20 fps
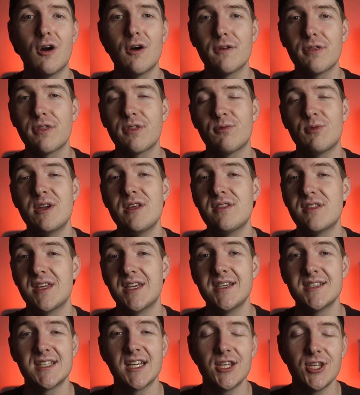are 3
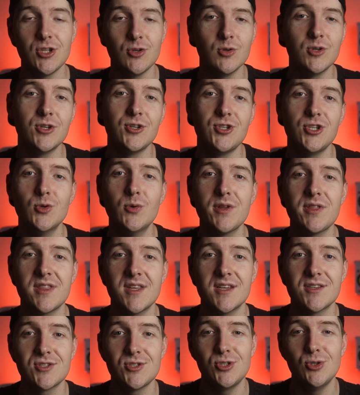things that you could do with
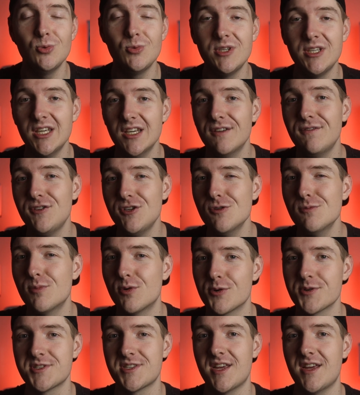this to give you
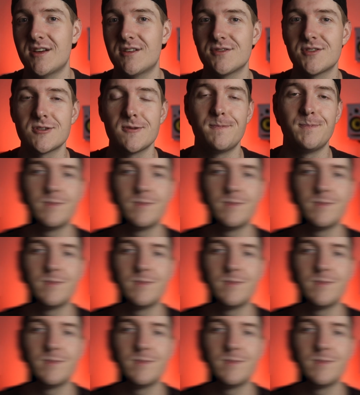more sales.